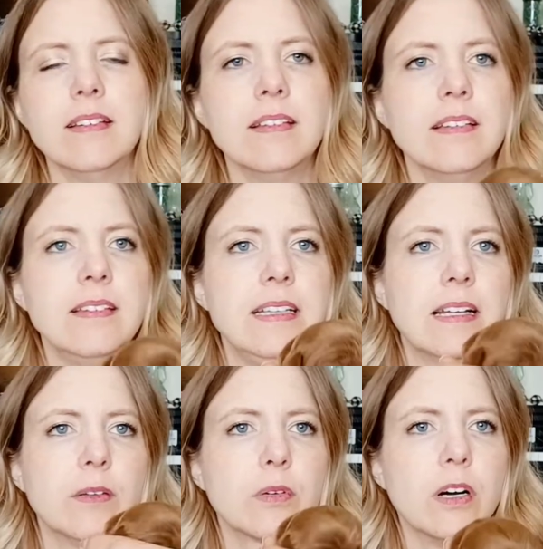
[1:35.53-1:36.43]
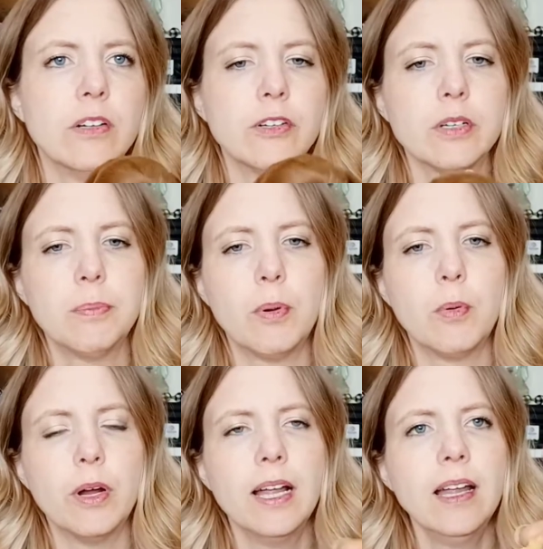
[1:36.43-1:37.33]
This yellow-collared
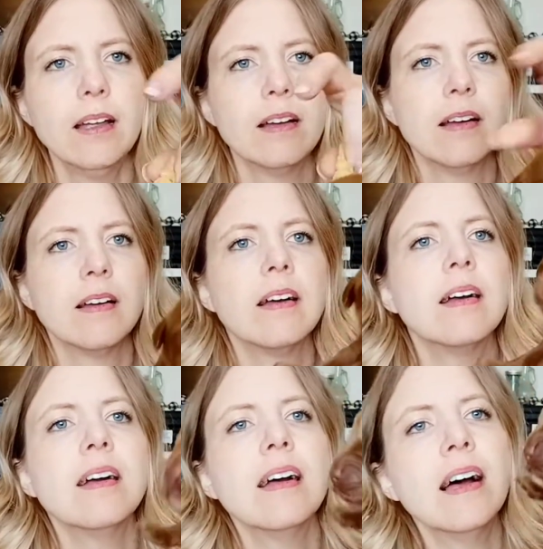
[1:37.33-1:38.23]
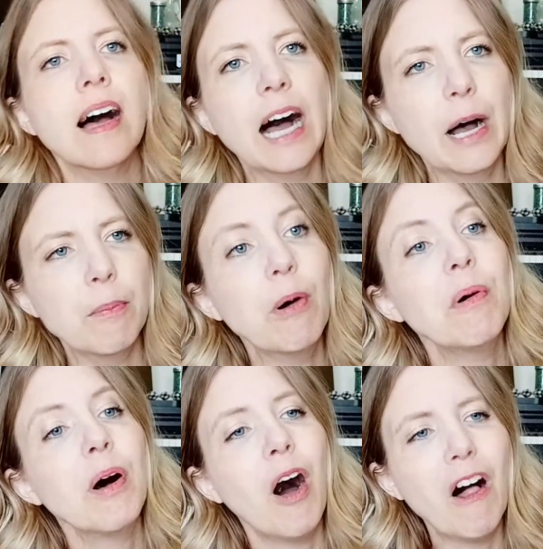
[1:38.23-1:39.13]
boy.
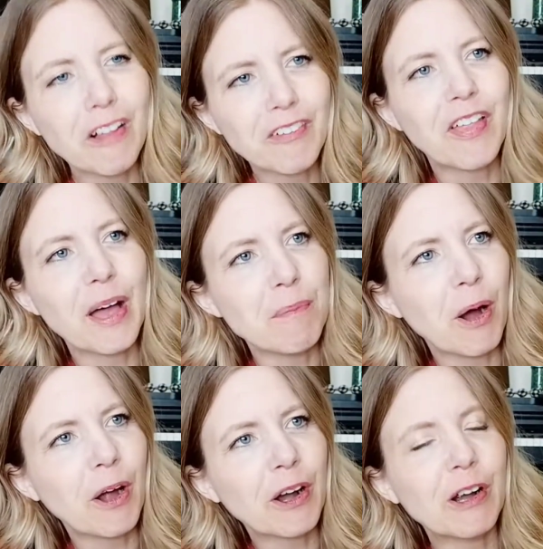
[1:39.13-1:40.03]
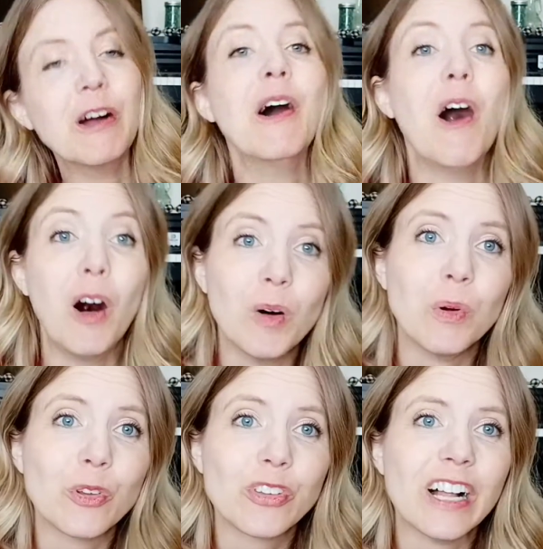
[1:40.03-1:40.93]
All of them are
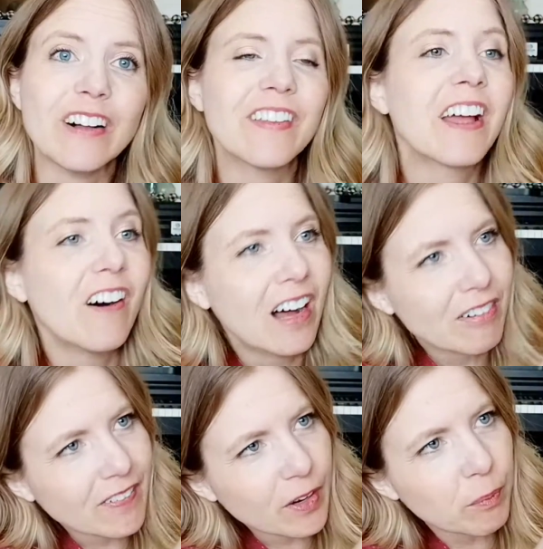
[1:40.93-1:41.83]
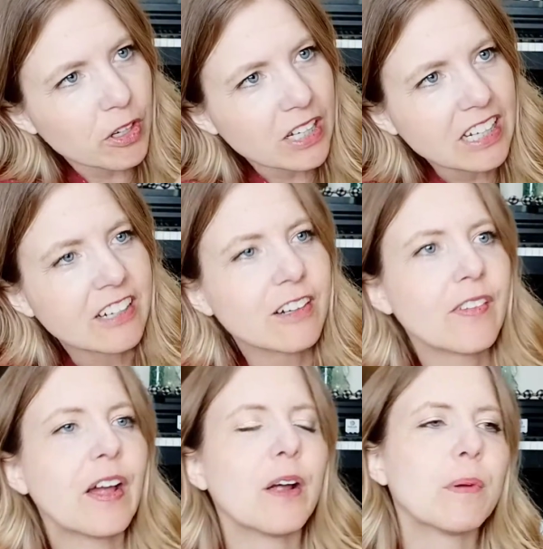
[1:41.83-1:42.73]
almost solid. They all have a little marking here or
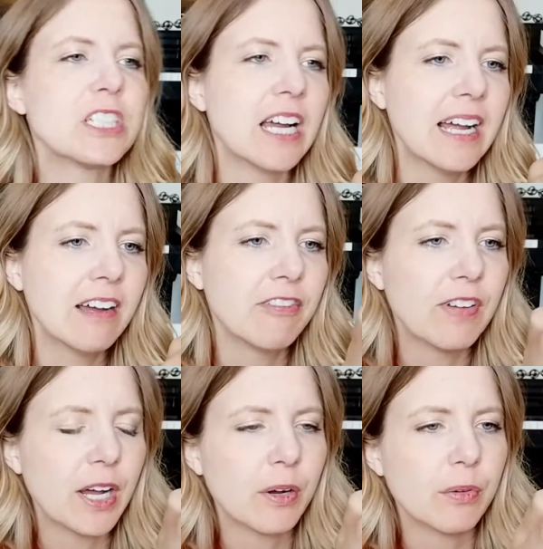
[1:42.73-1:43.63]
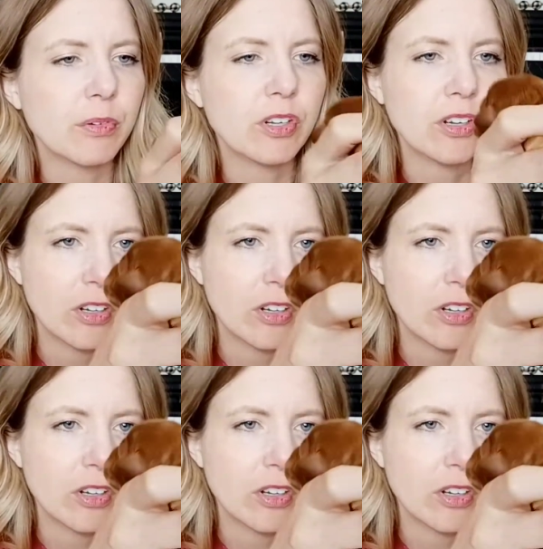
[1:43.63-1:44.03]
there, which I have found